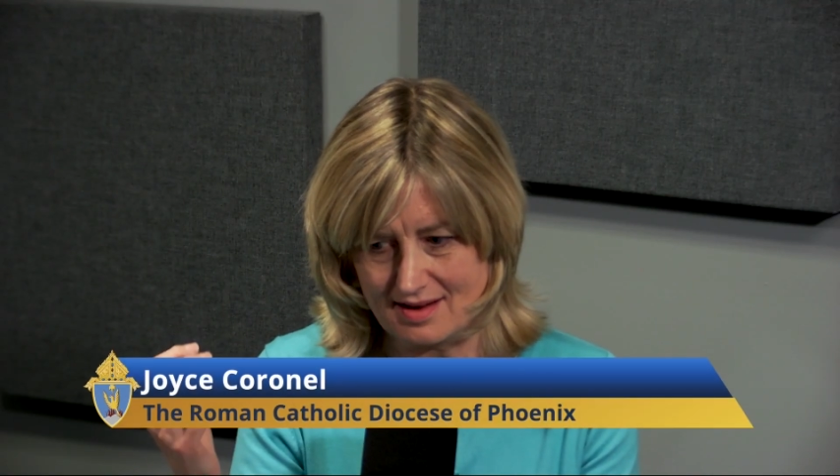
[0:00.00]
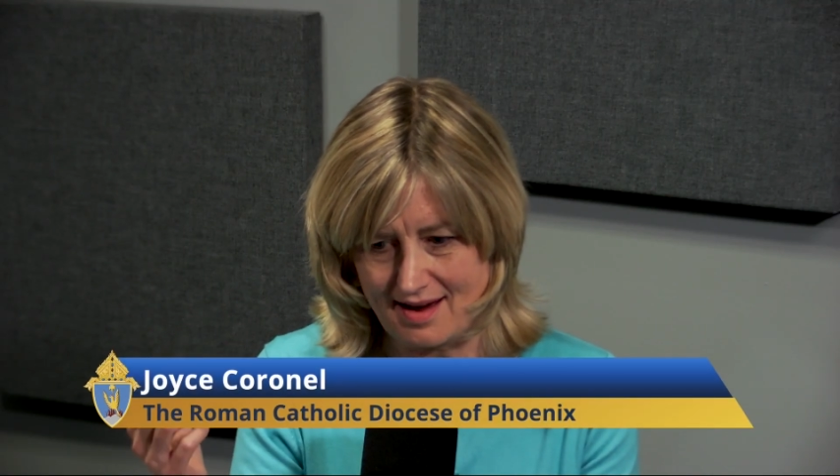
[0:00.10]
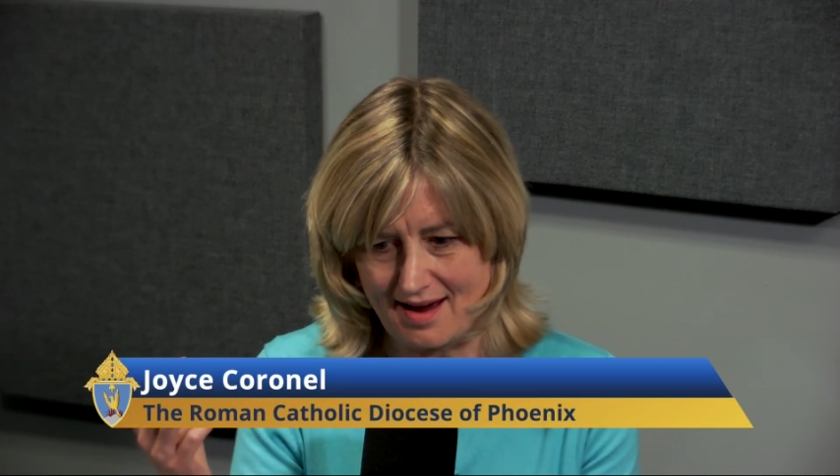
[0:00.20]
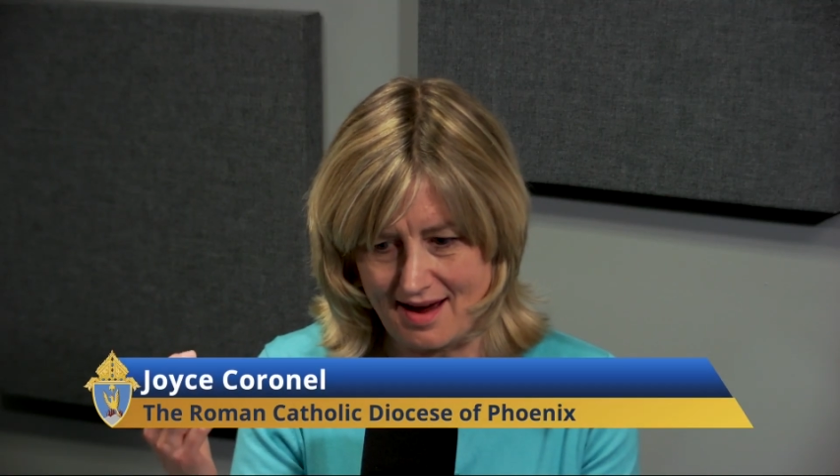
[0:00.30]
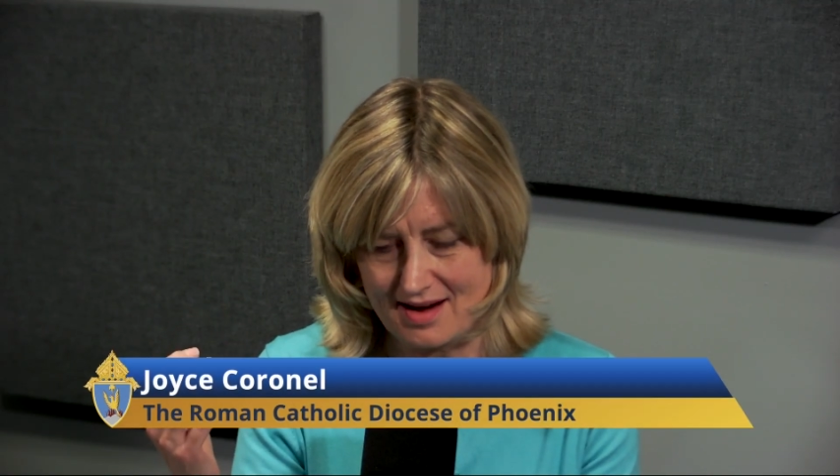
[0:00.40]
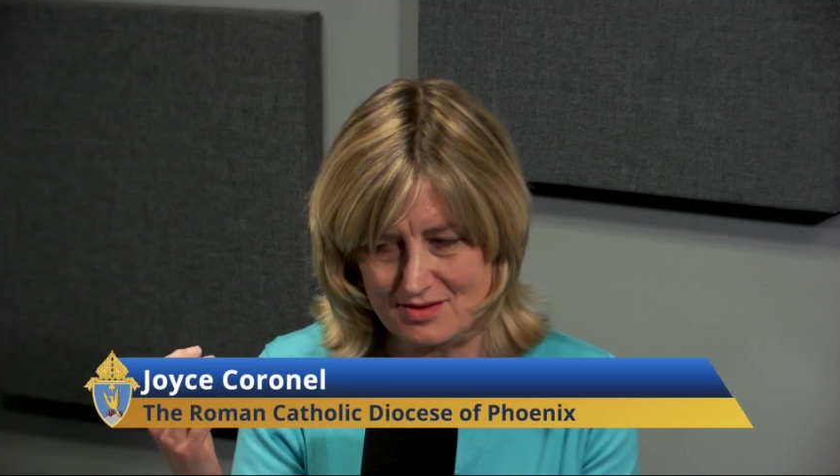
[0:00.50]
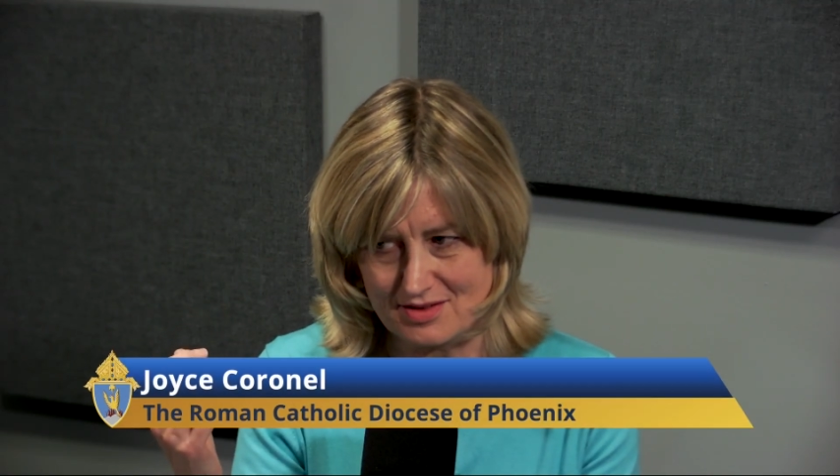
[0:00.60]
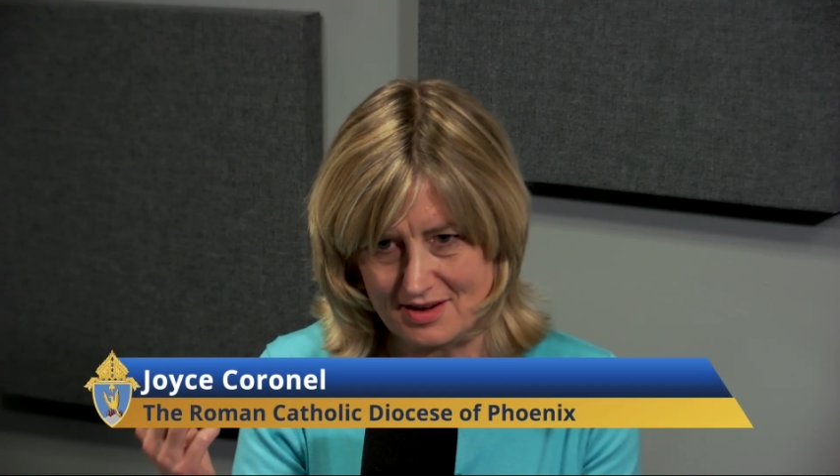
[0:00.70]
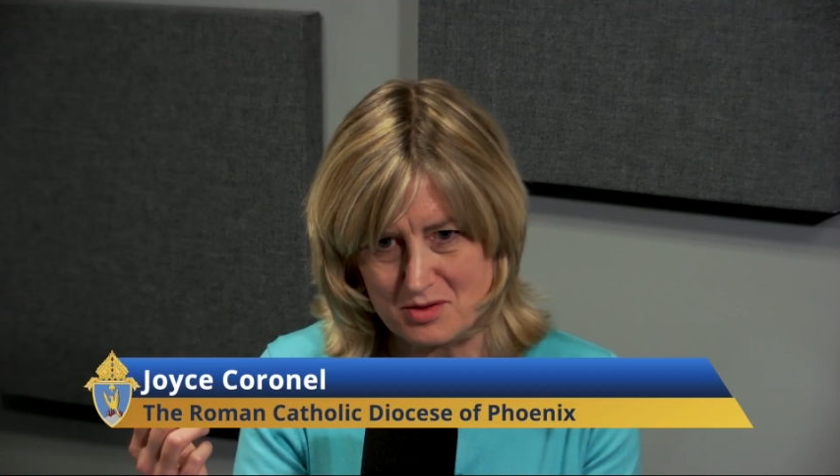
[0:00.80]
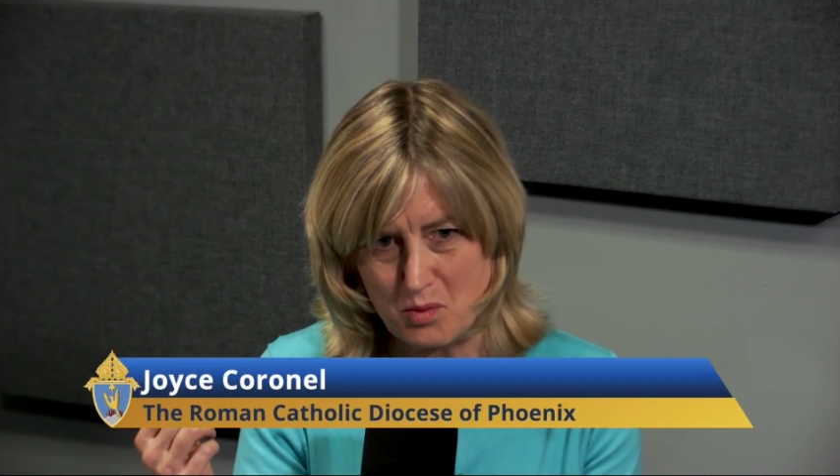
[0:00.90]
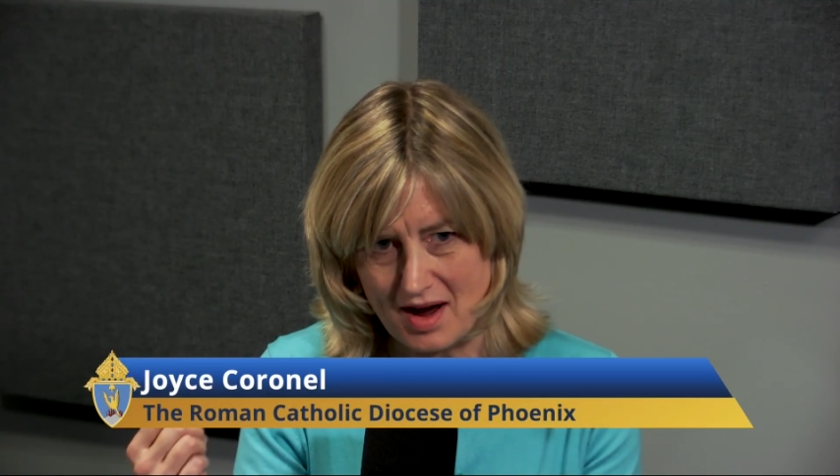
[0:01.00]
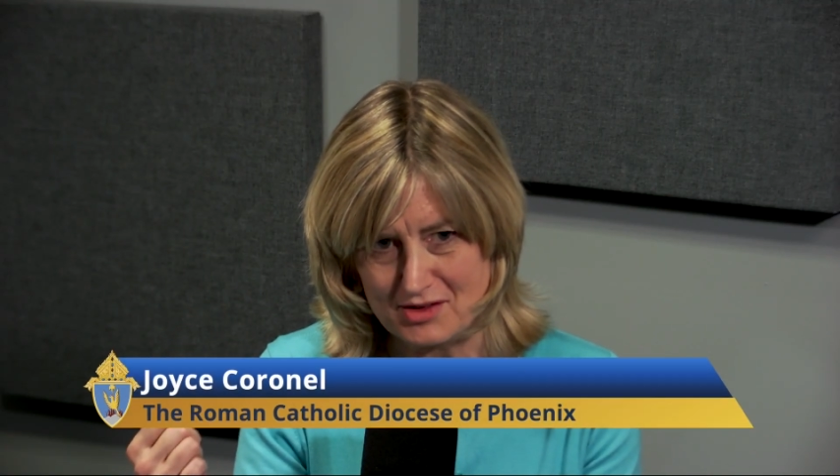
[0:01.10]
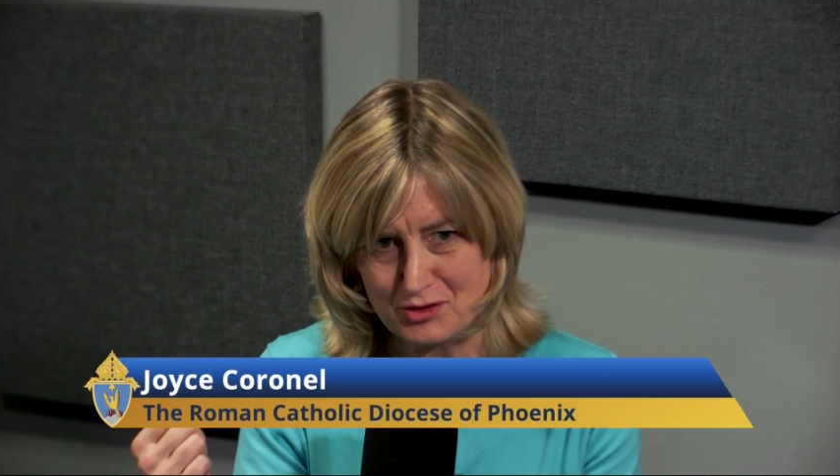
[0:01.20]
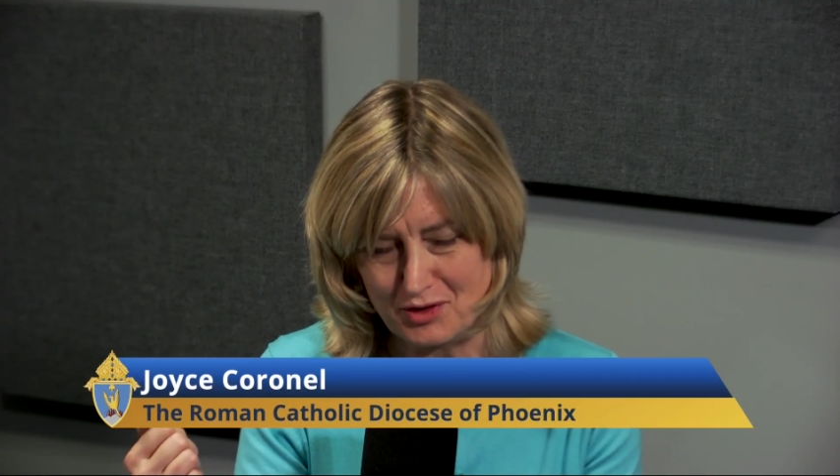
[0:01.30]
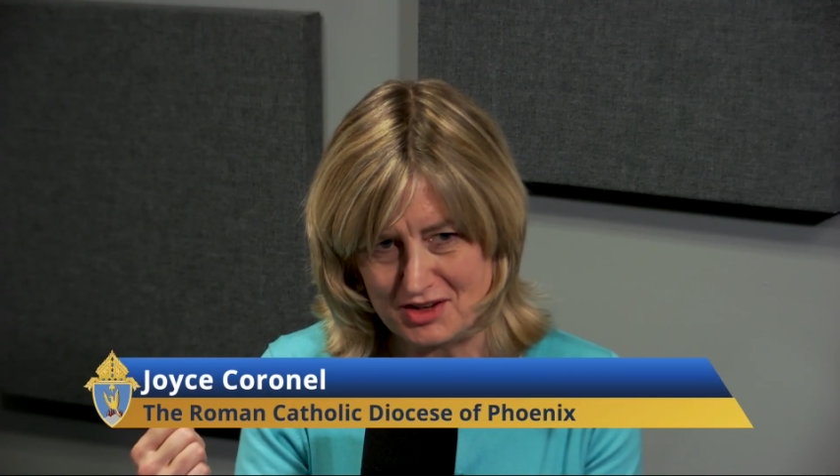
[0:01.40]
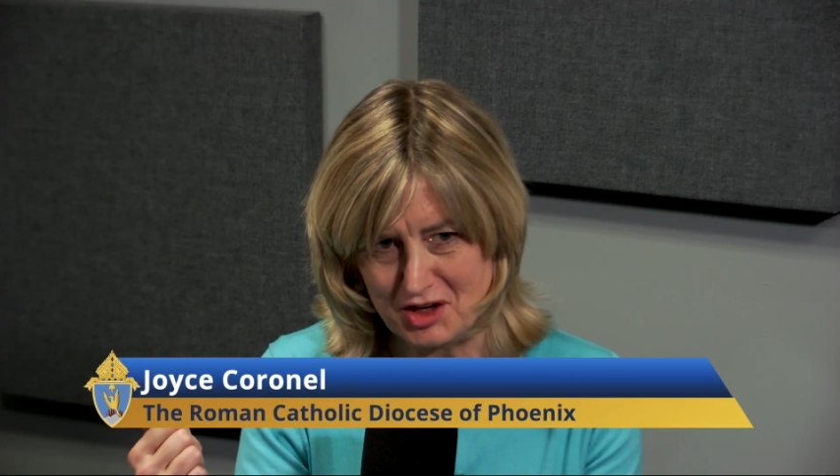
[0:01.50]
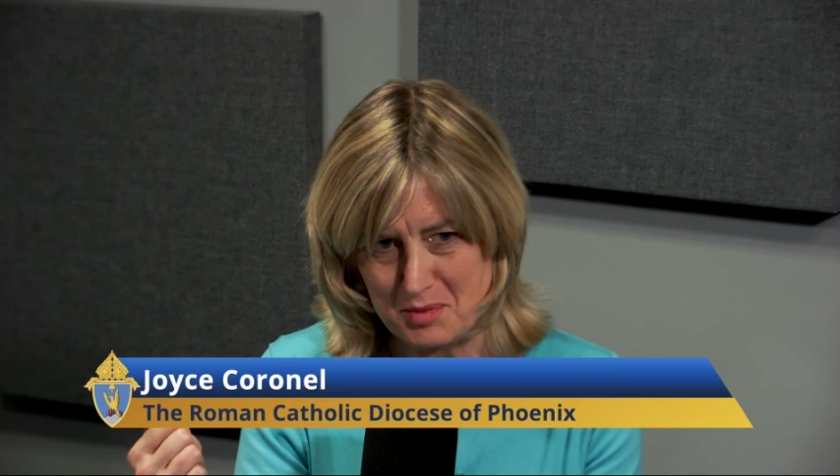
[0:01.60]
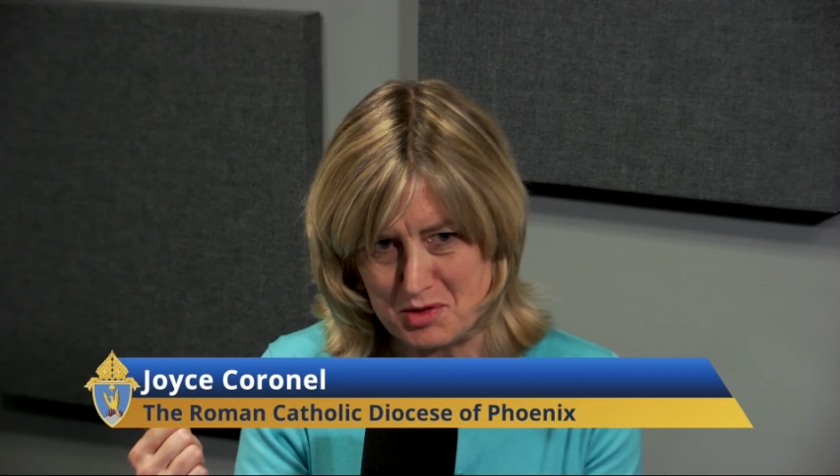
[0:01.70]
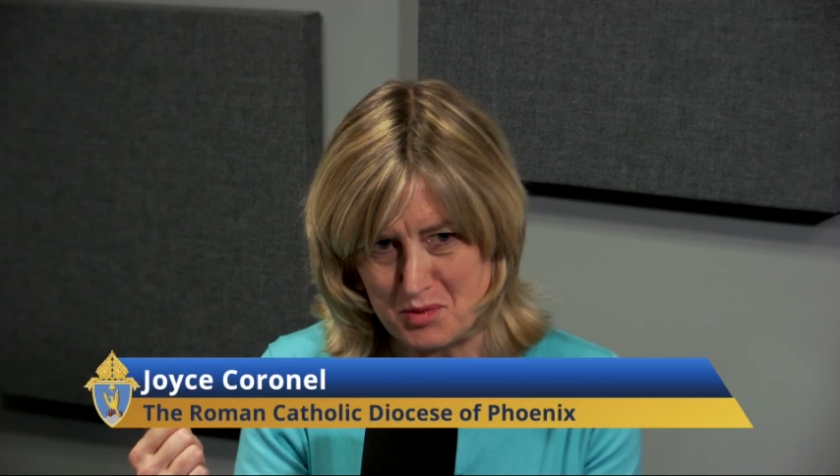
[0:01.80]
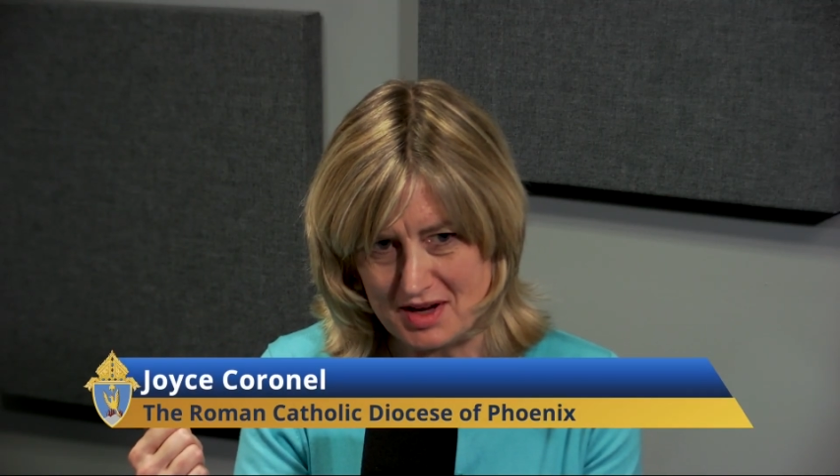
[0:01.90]
I had a very wise friend tell
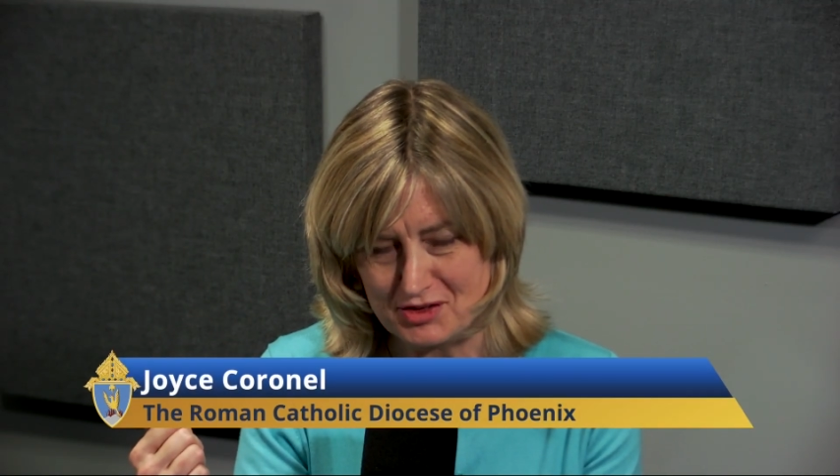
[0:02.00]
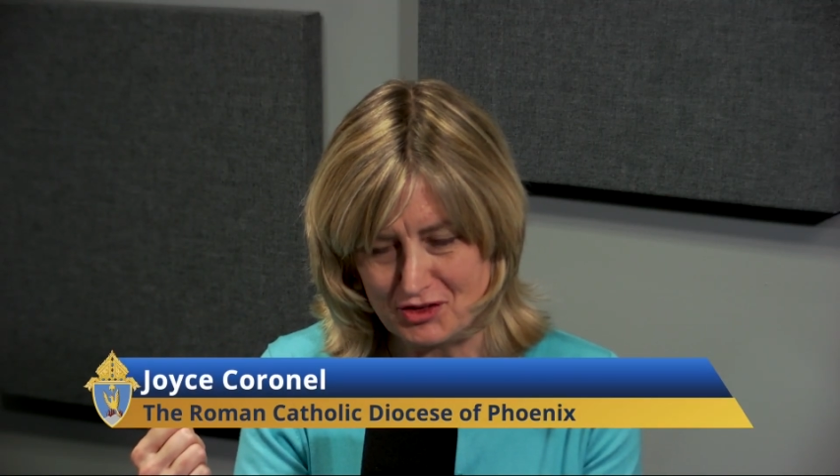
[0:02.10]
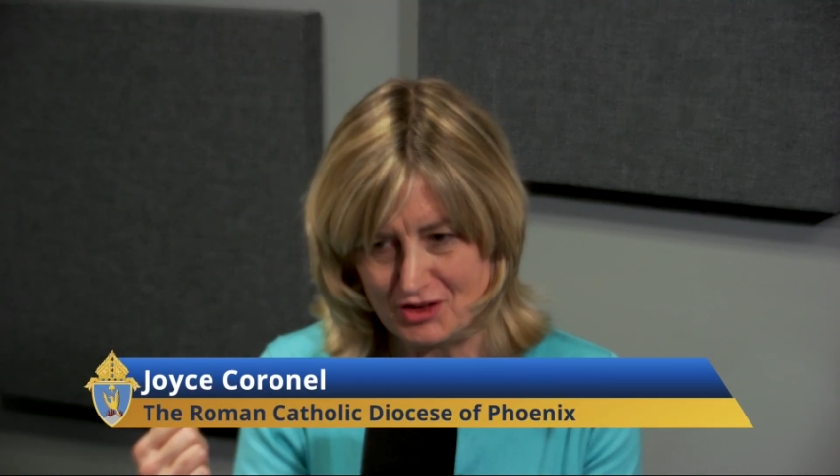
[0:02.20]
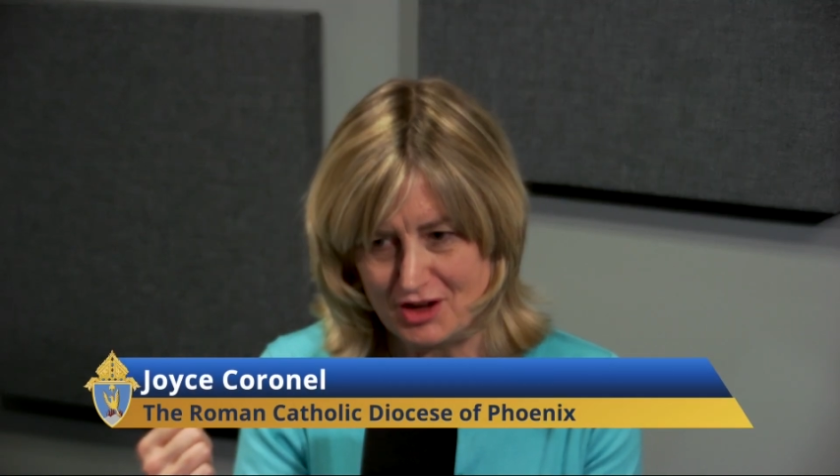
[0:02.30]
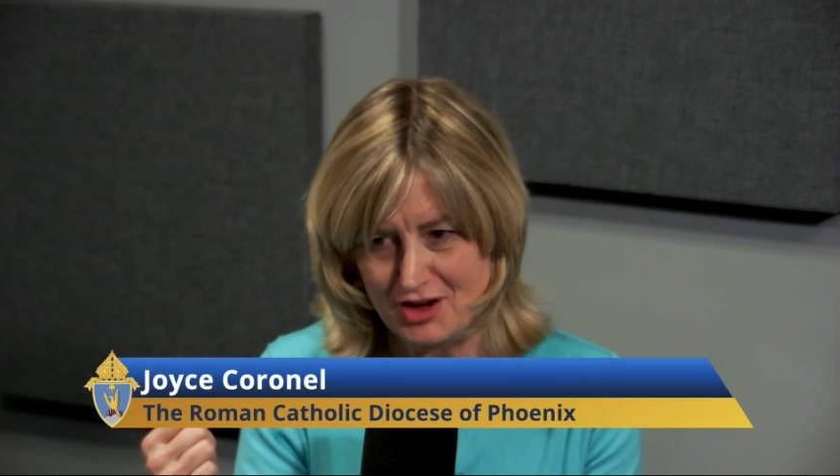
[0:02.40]
me once,